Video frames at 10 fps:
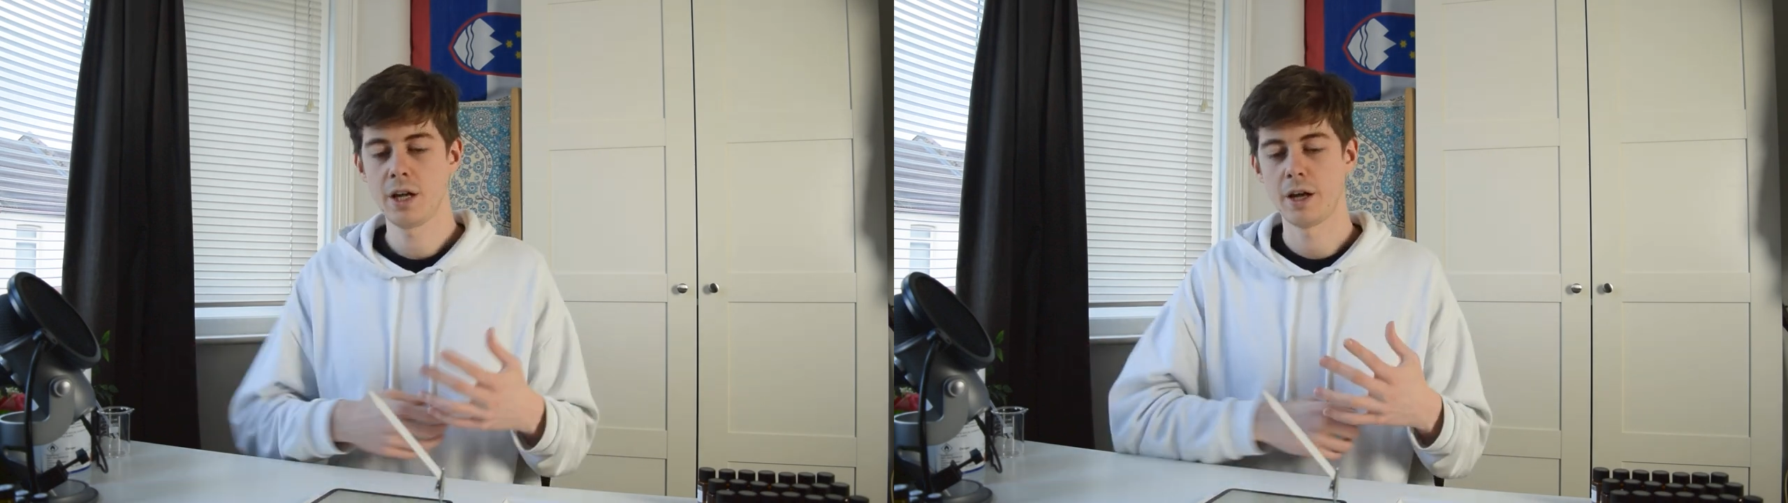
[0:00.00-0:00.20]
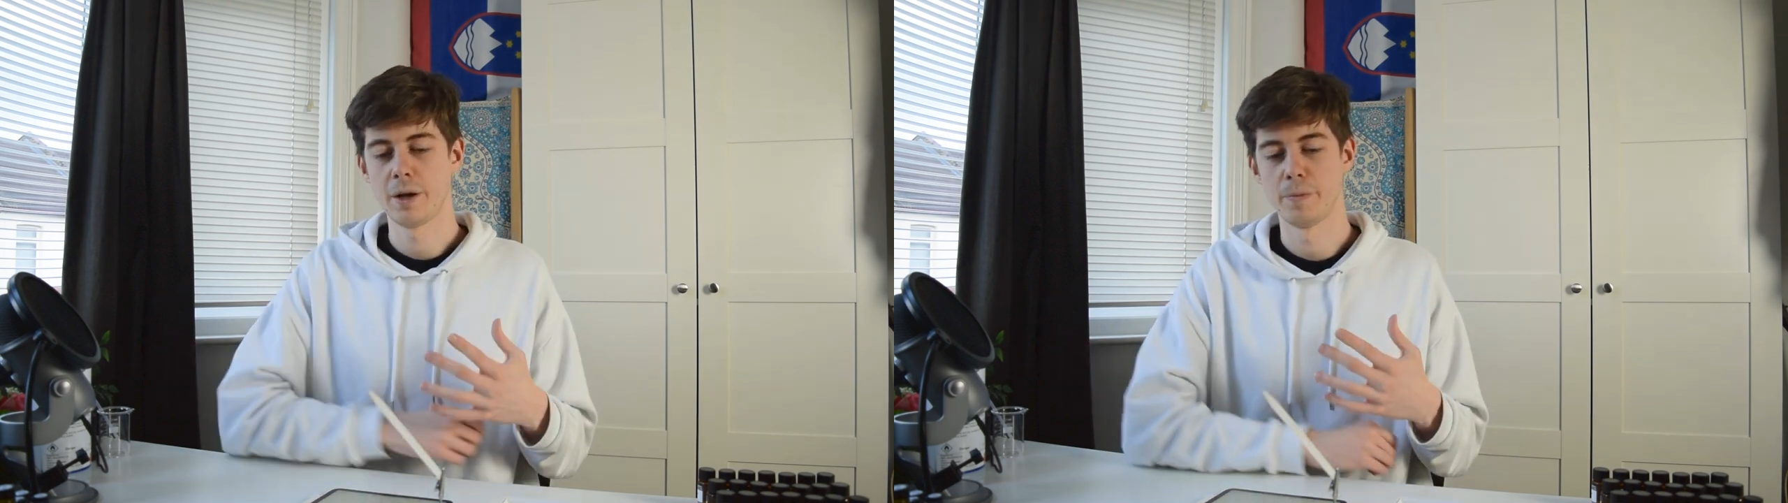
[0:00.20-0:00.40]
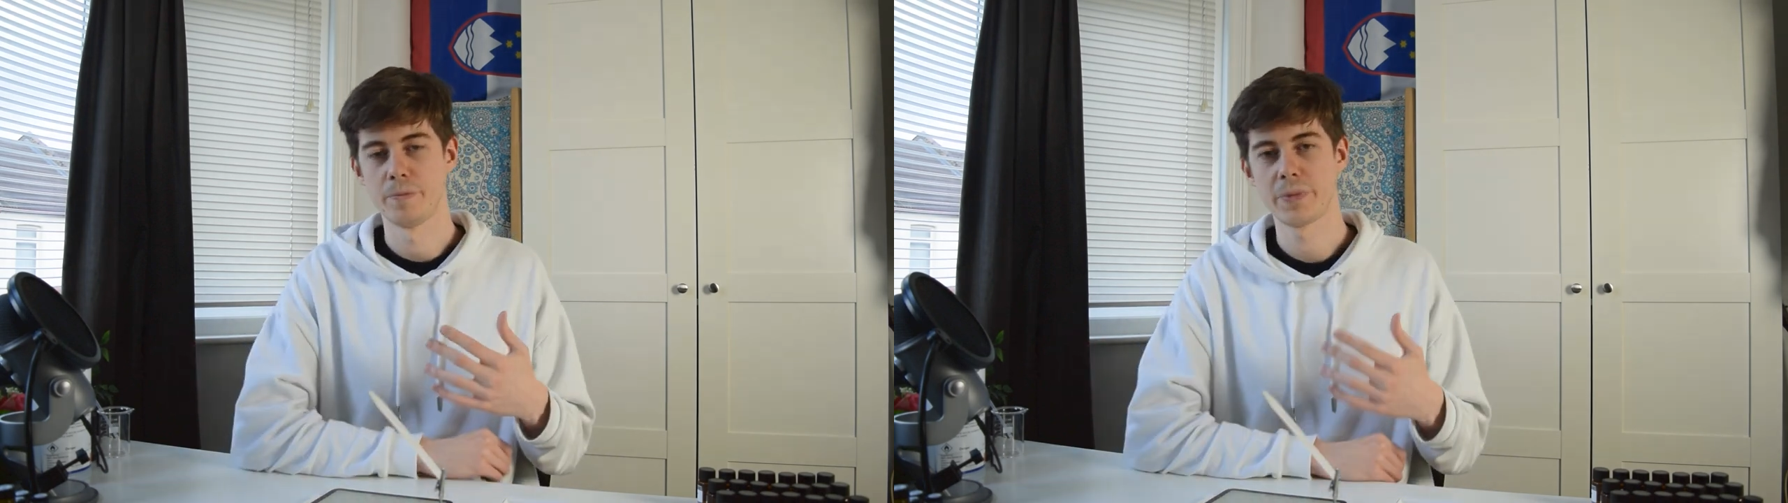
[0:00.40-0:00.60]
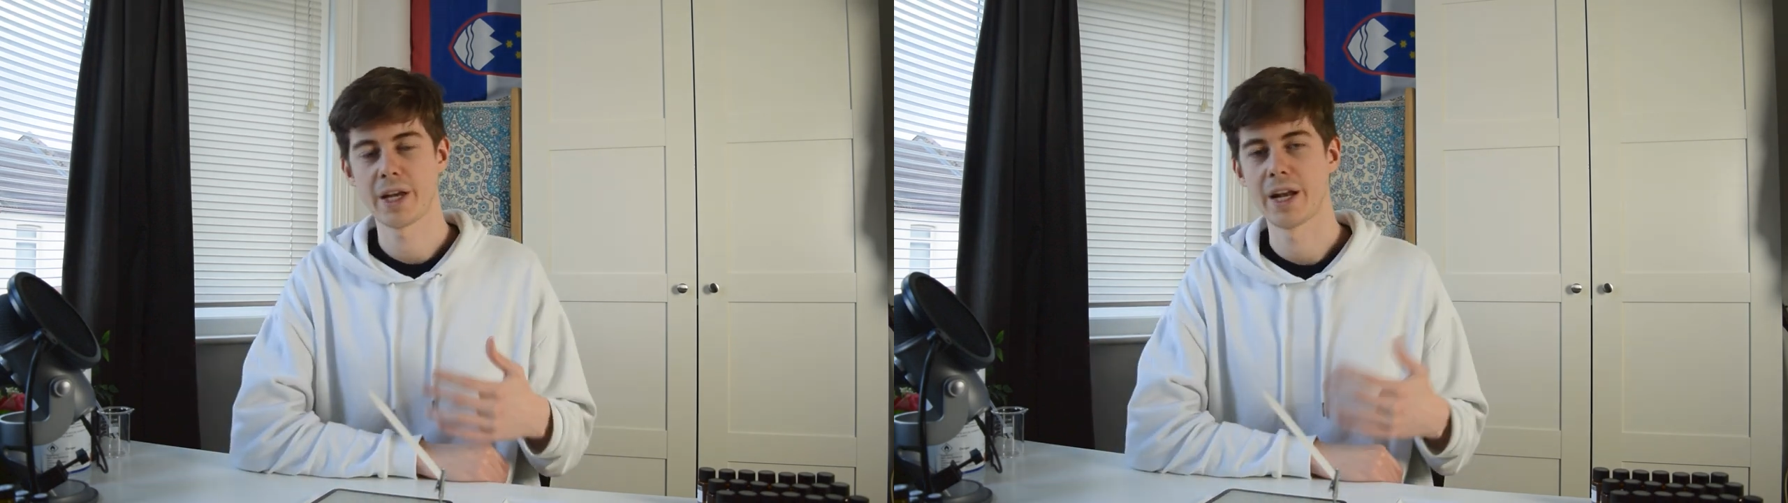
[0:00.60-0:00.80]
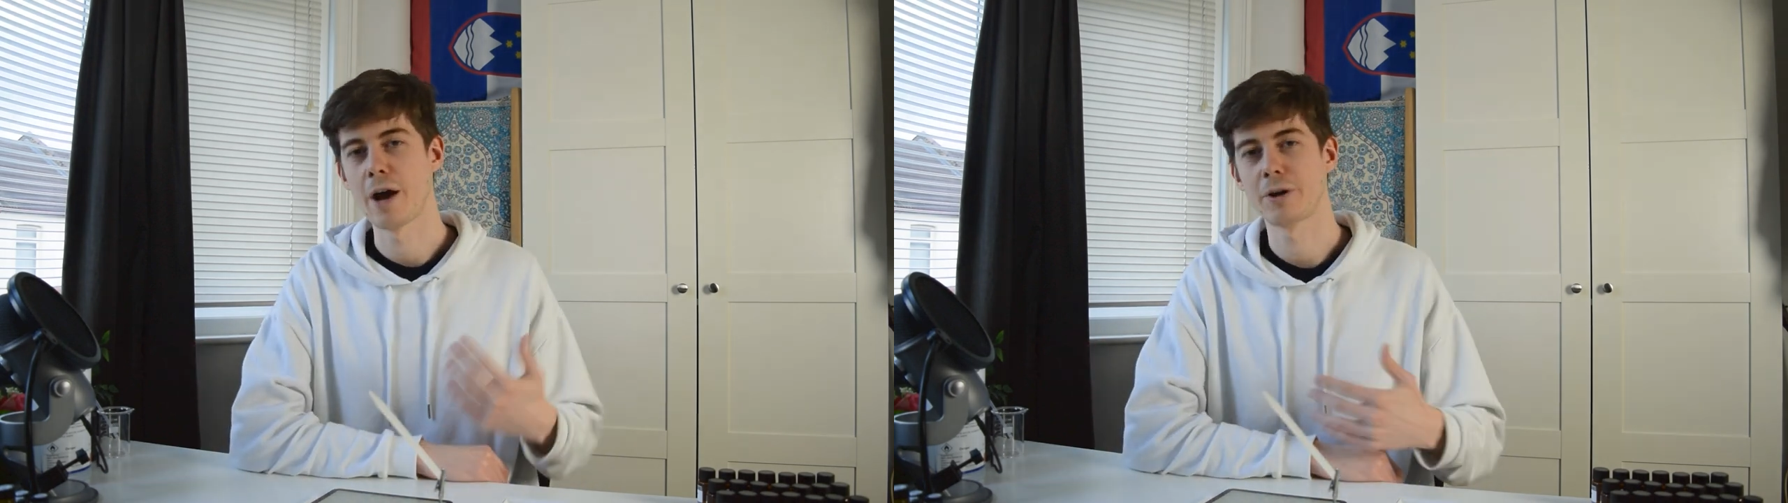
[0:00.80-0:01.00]
and
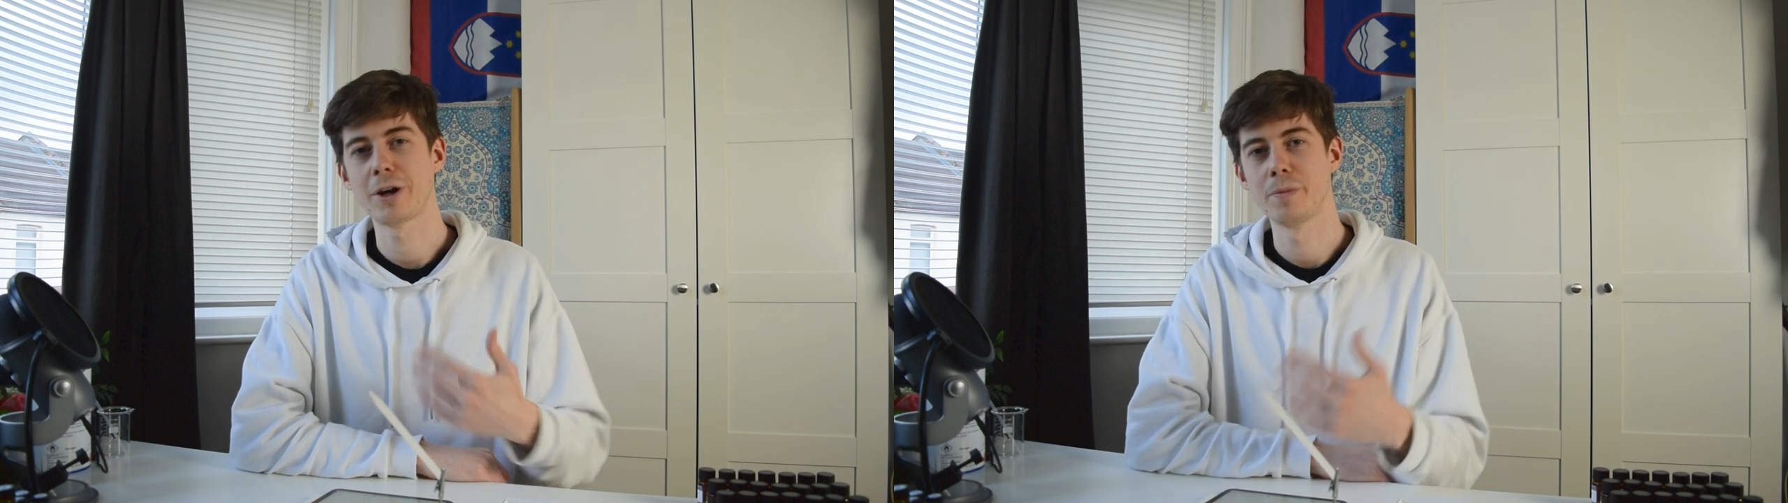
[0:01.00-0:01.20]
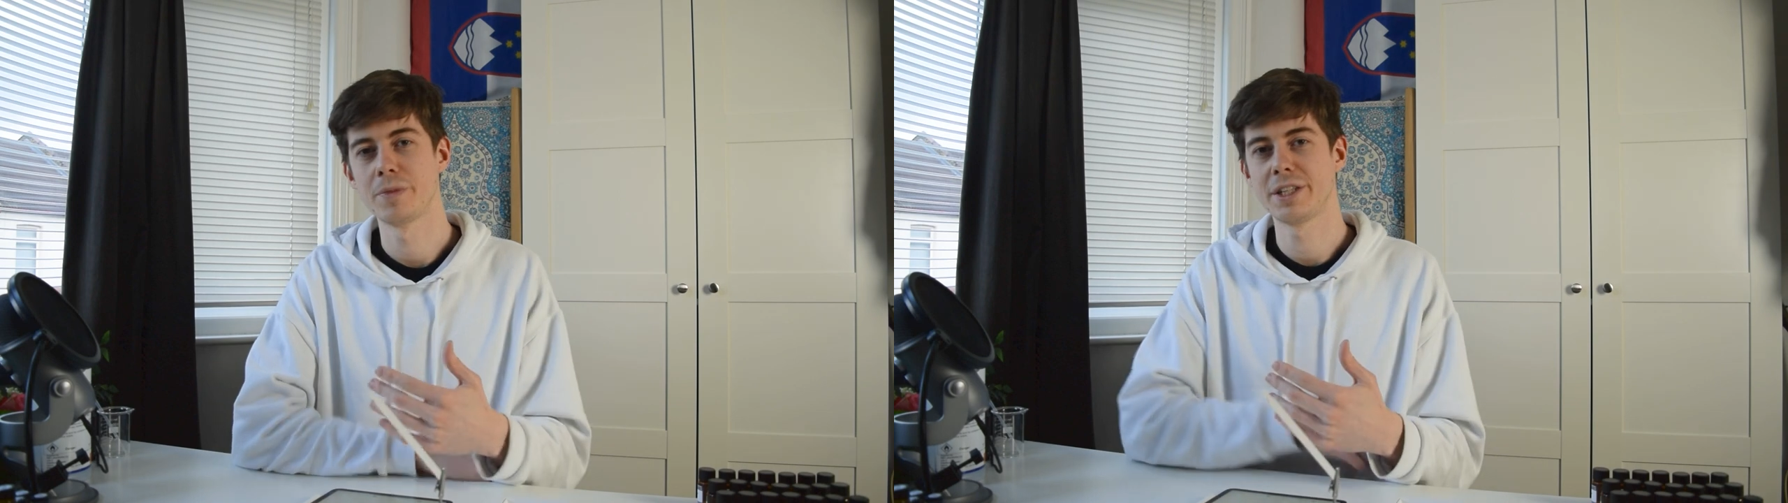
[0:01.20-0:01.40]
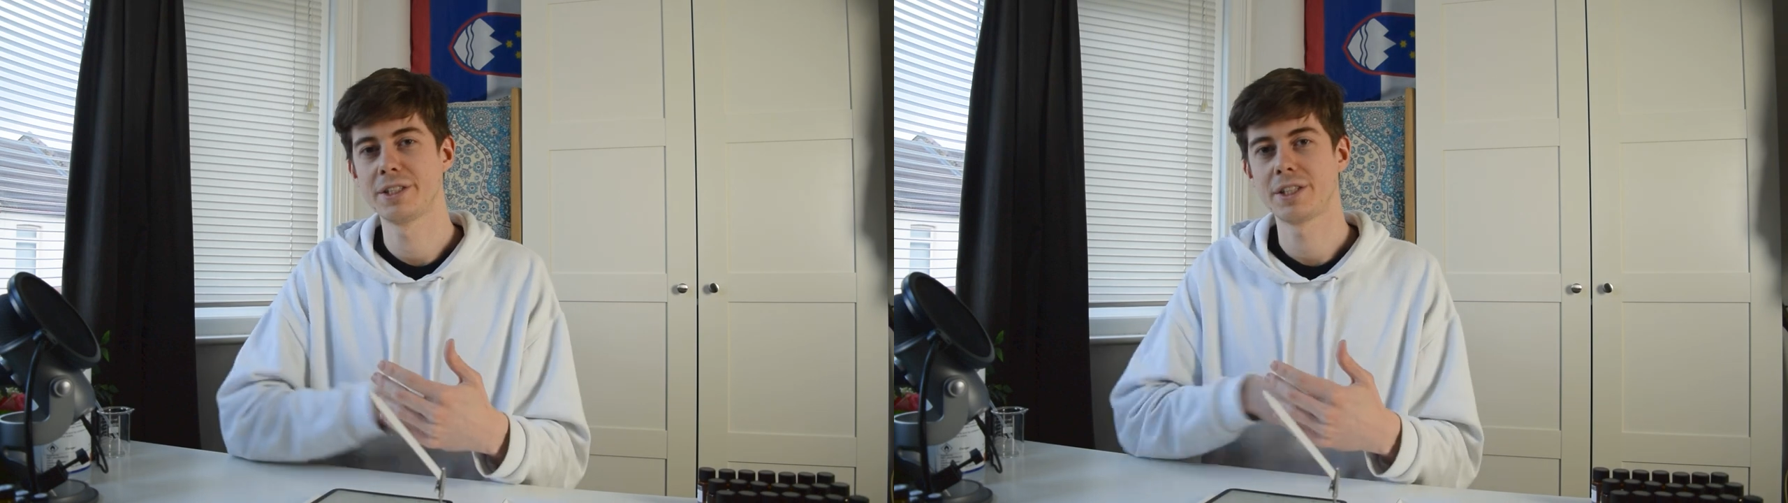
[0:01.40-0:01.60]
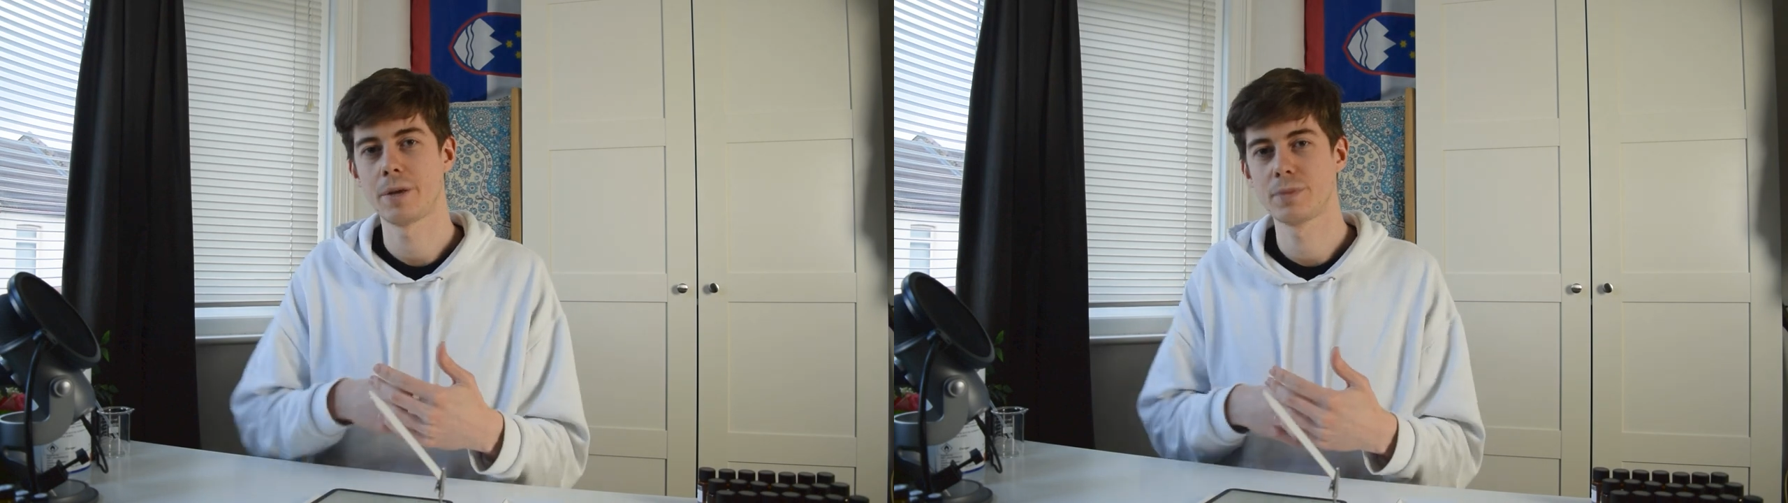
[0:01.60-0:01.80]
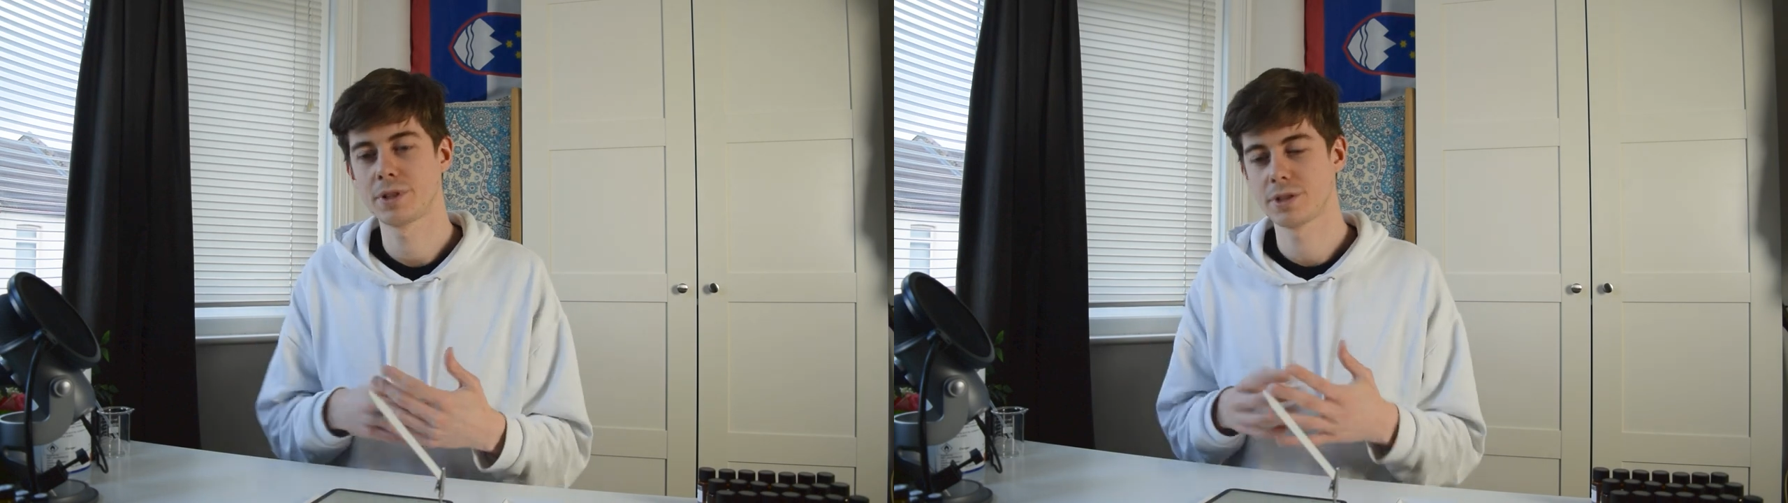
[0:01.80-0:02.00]
how come these
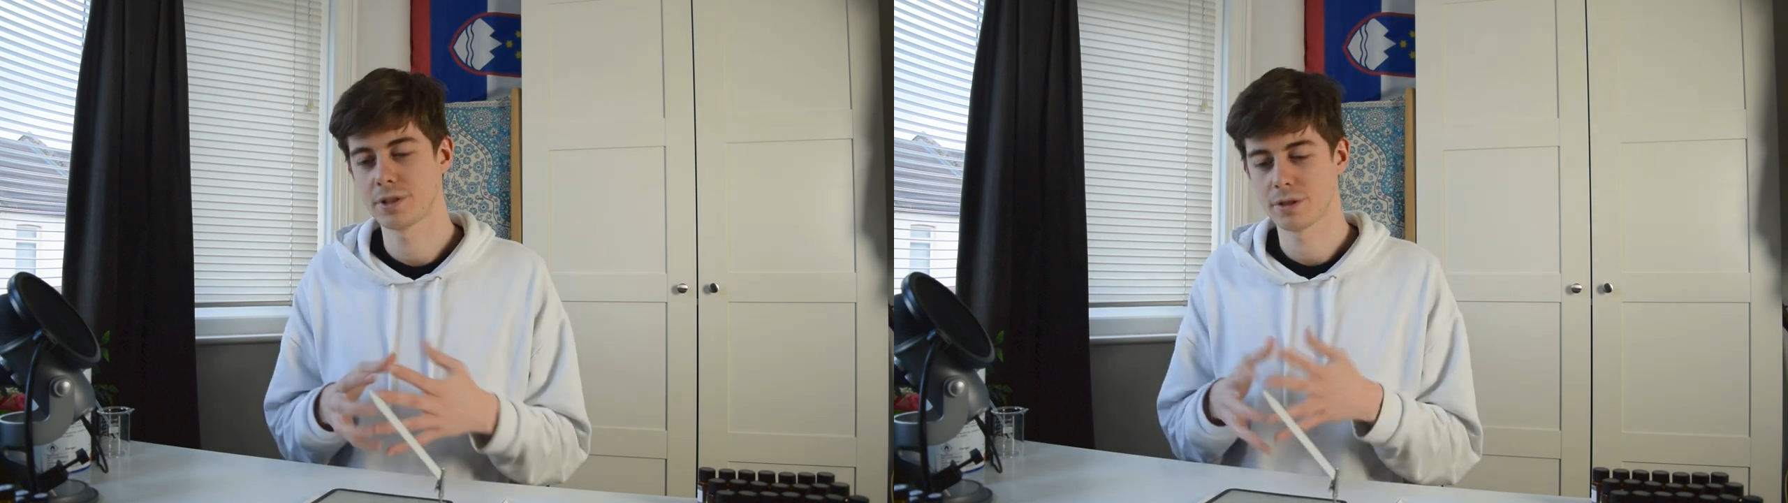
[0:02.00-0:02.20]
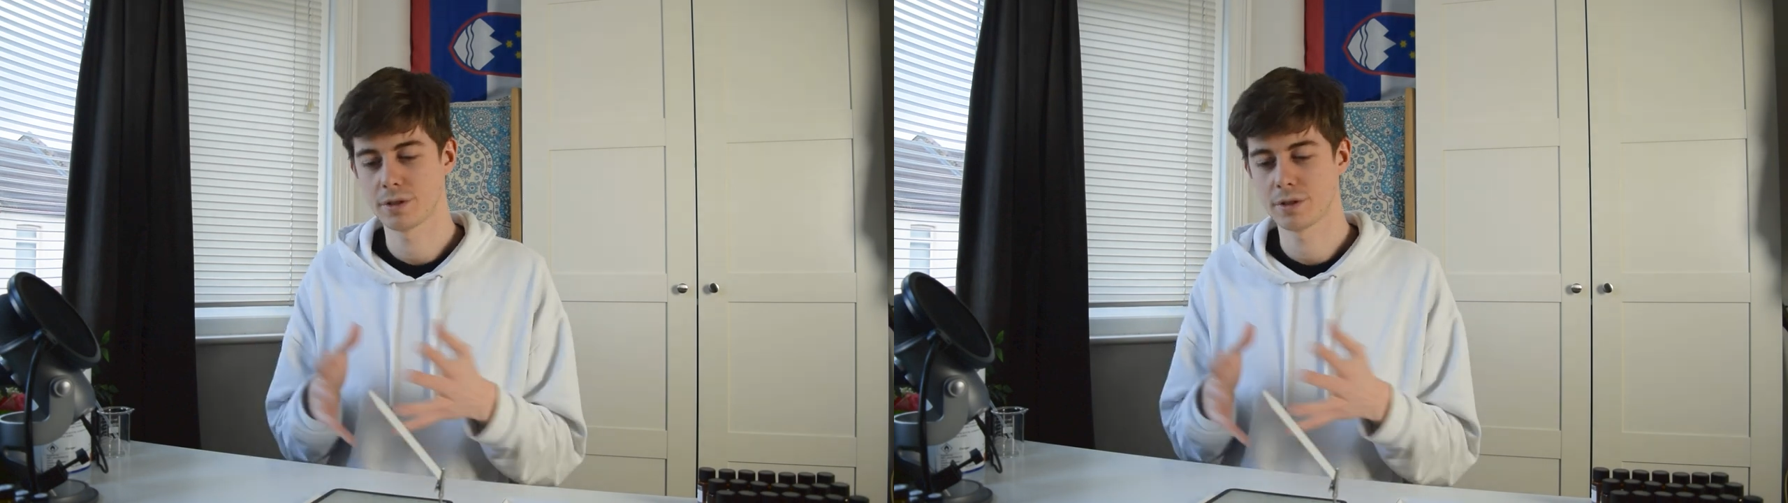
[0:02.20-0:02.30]
steps